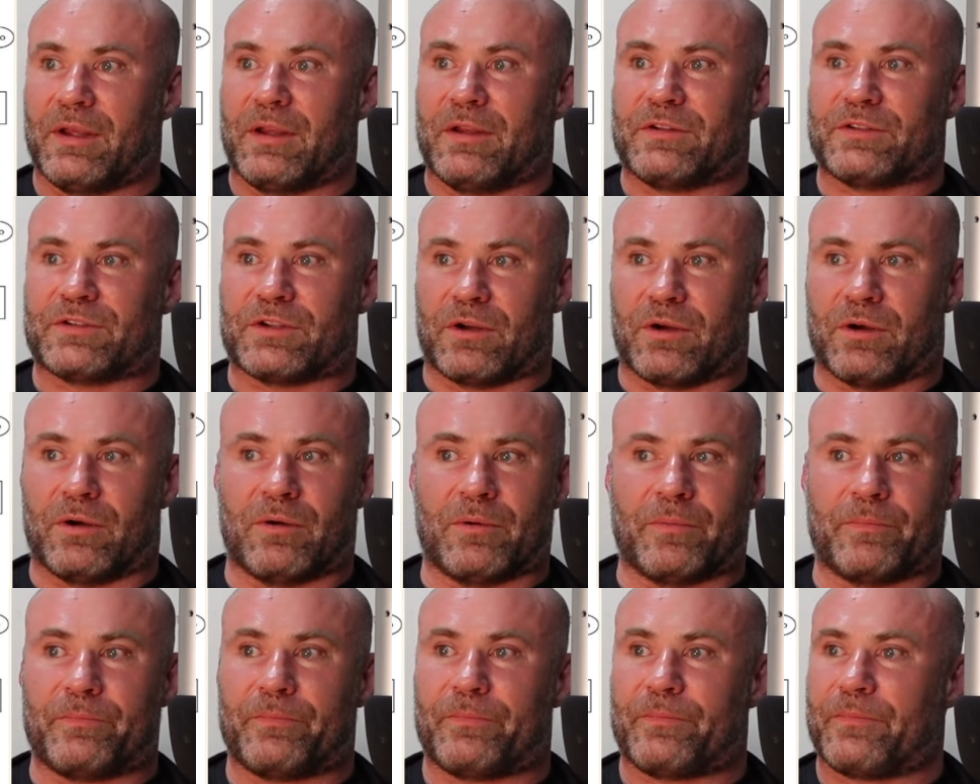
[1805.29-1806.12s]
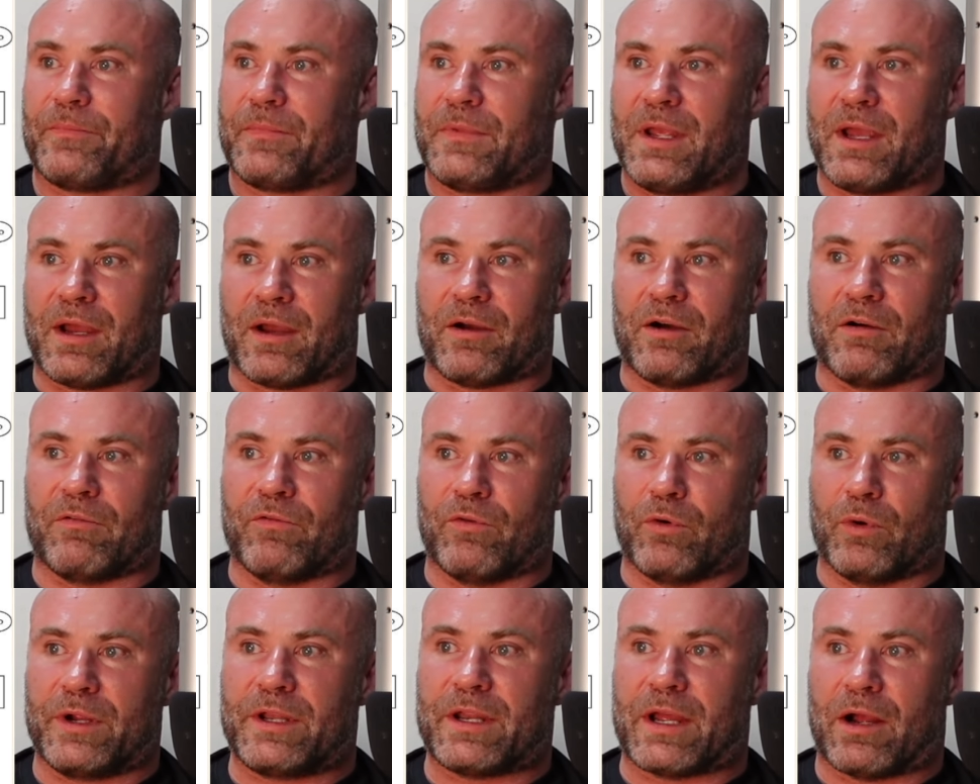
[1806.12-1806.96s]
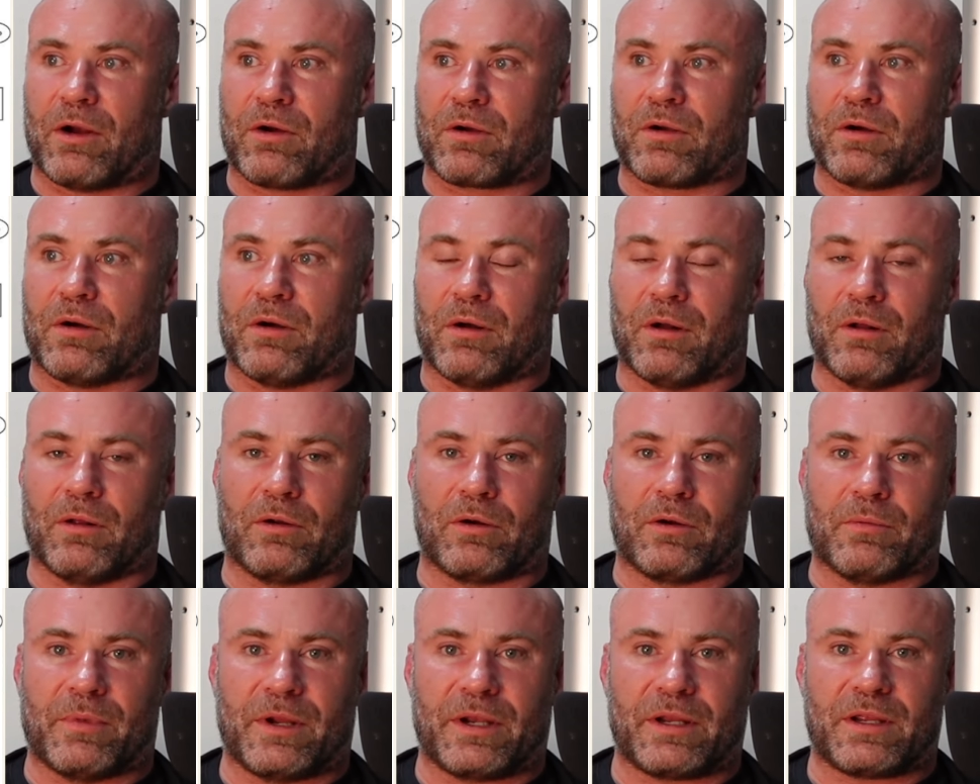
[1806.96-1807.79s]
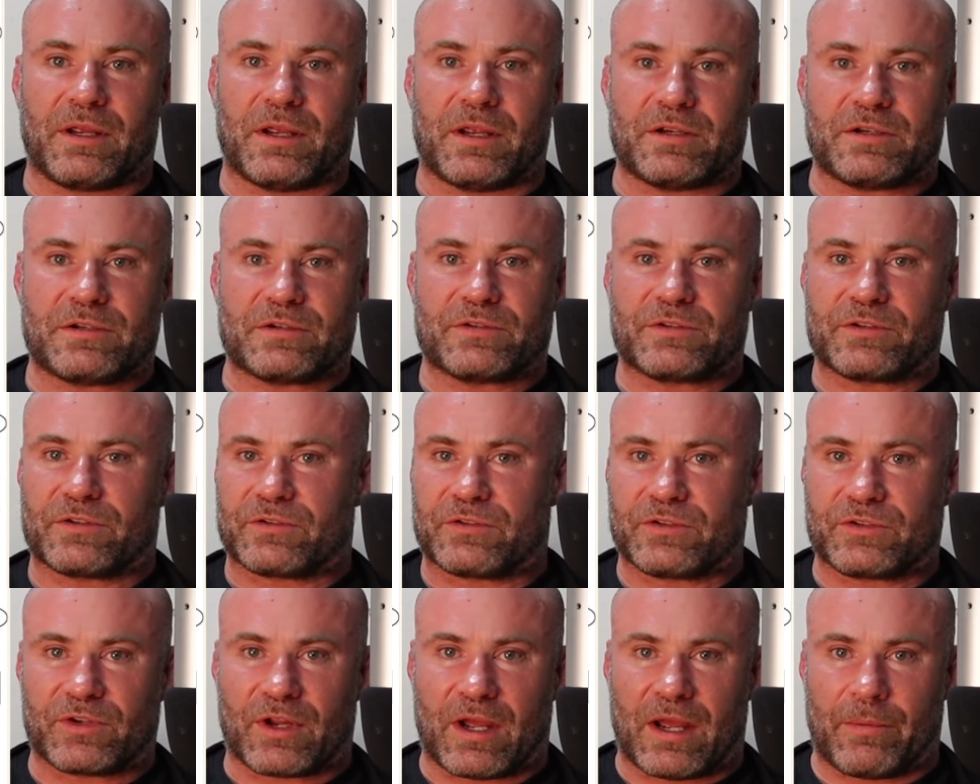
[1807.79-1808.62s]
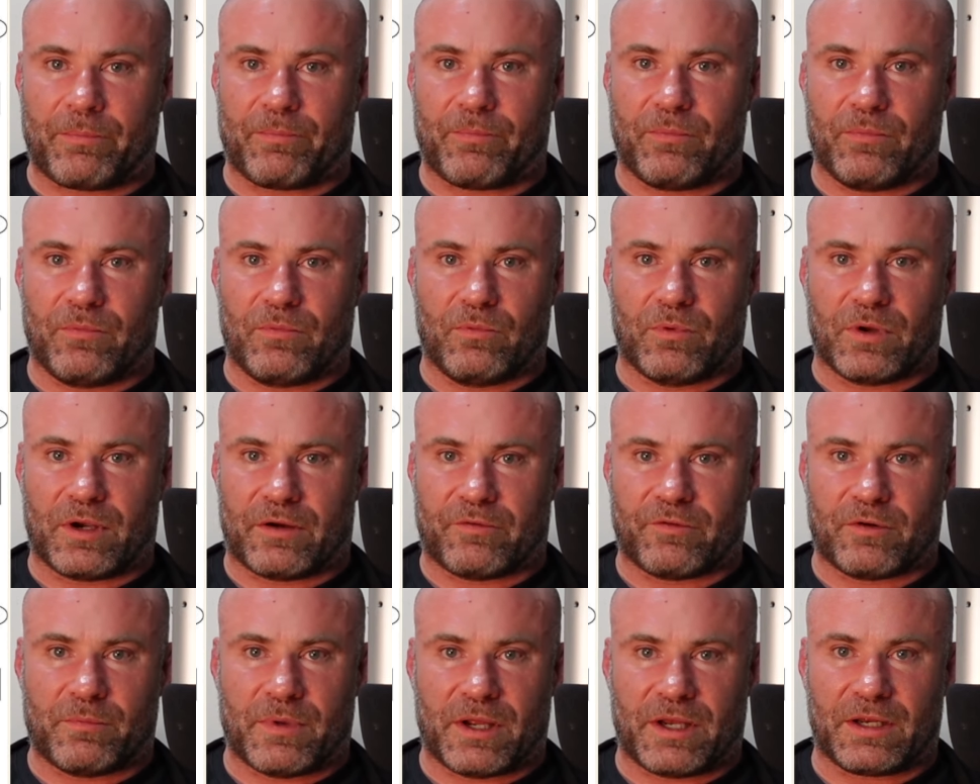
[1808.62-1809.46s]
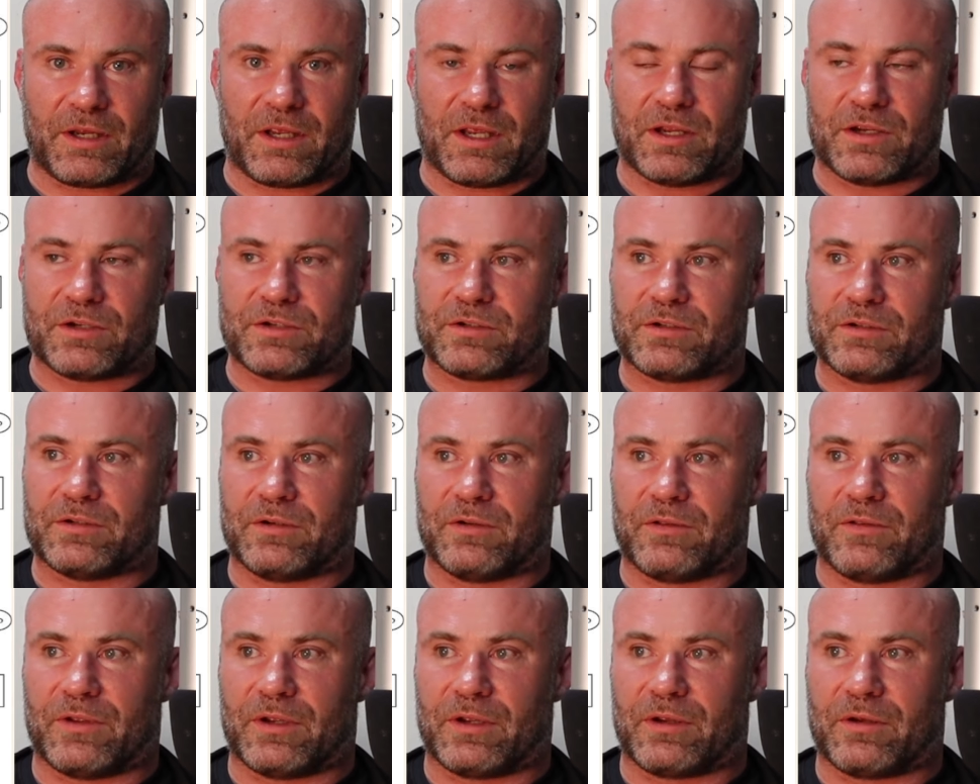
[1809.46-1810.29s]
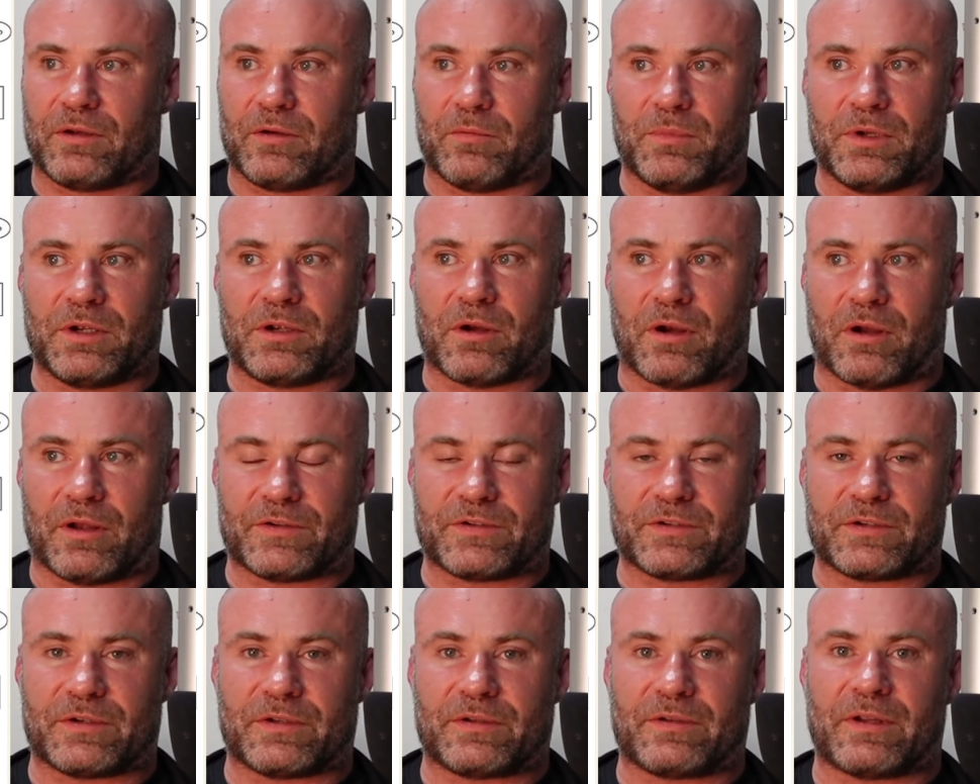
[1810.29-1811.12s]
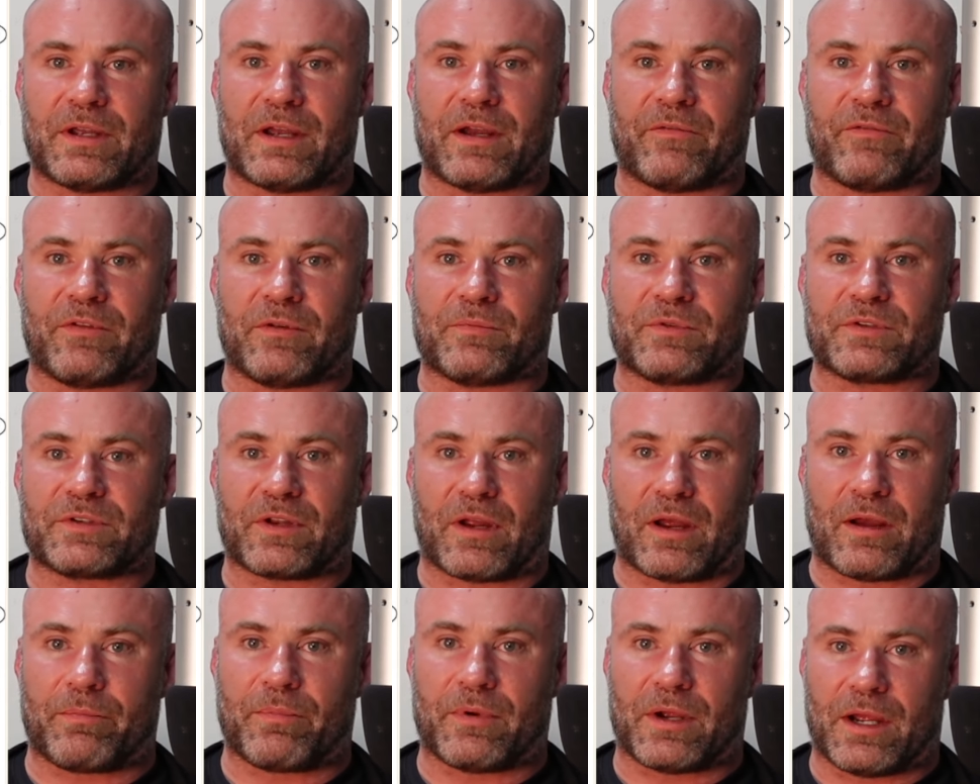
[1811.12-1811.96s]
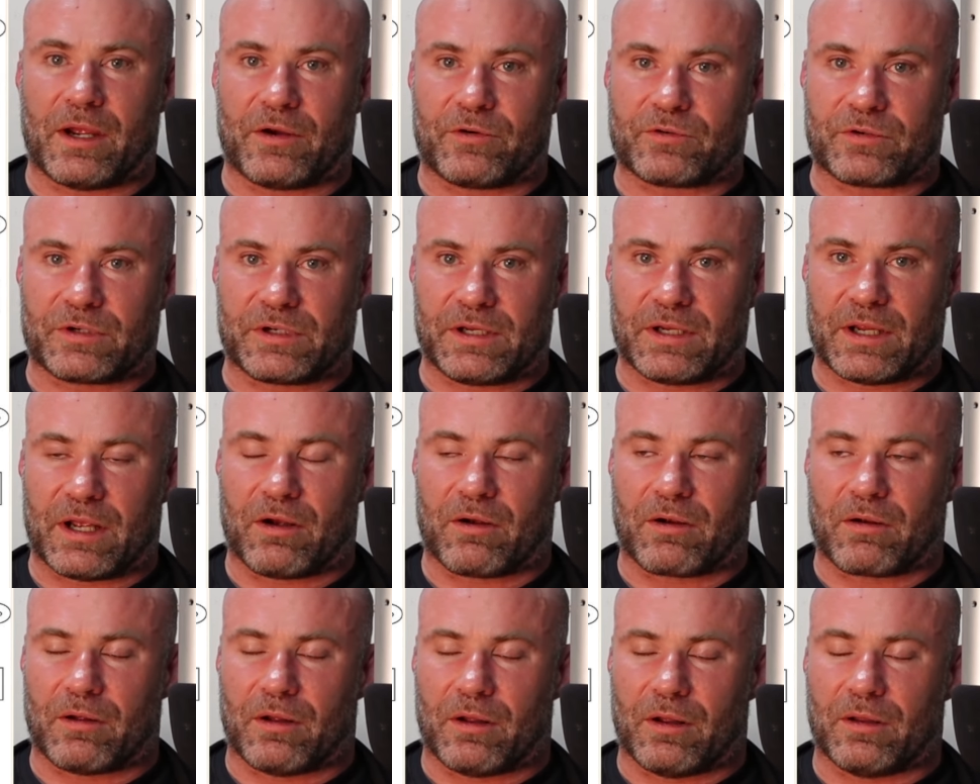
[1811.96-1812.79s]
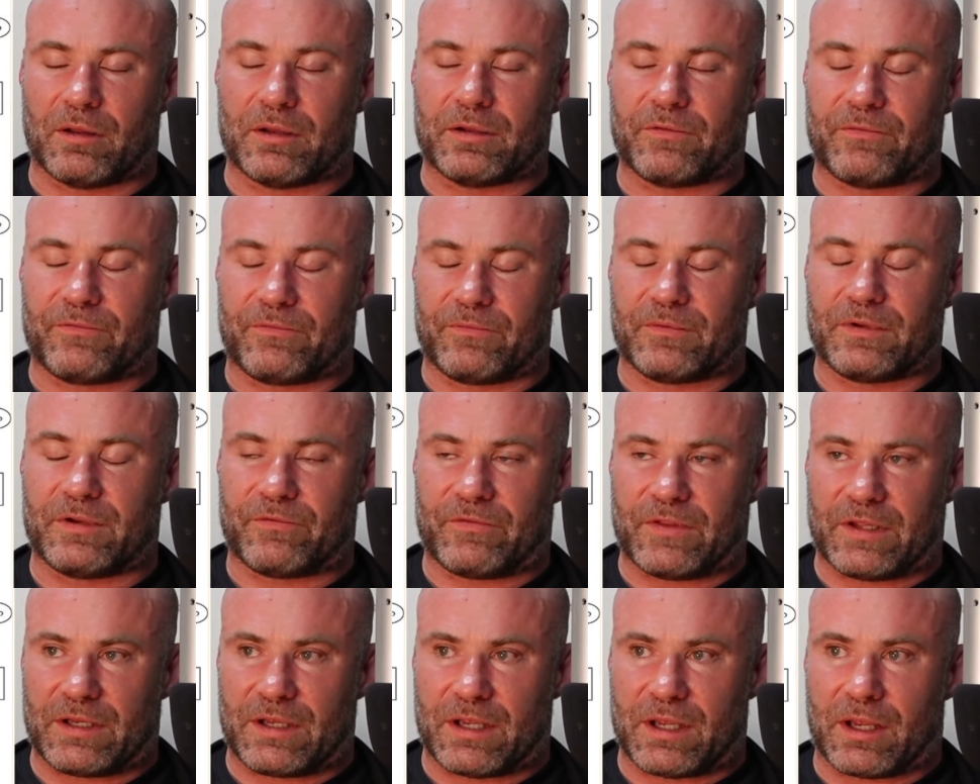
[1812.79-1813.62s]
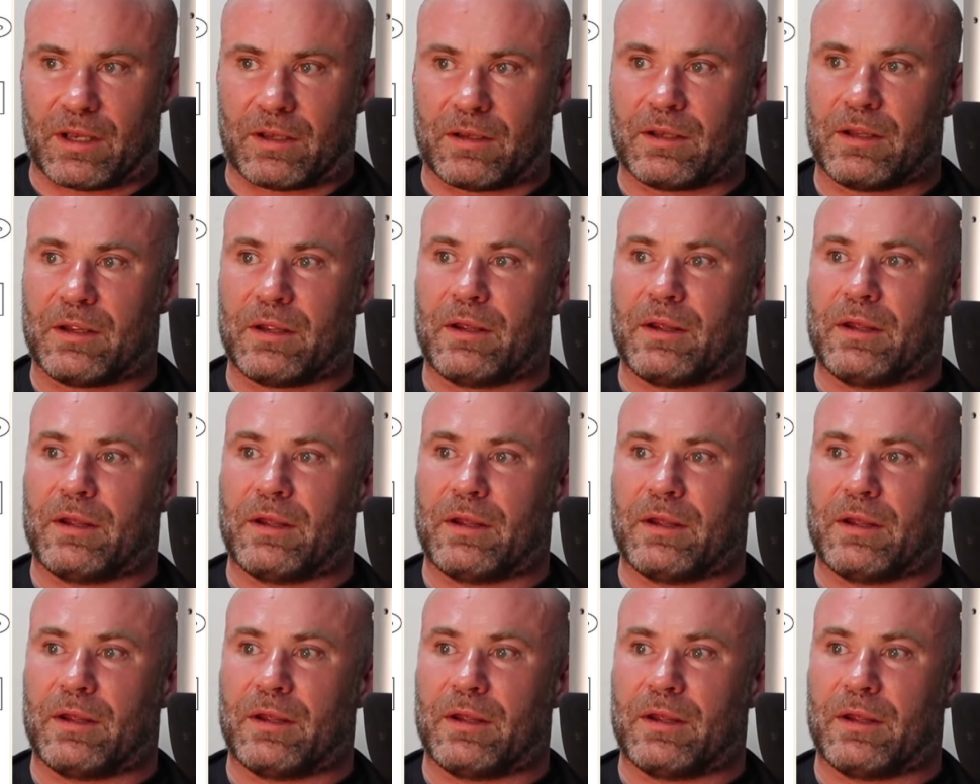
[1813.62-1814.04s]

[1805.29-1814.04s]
So yeah, avoid alcohol or medication. So stop whatever medication you think could be causing it. Have them stop drinking alcohol if they can.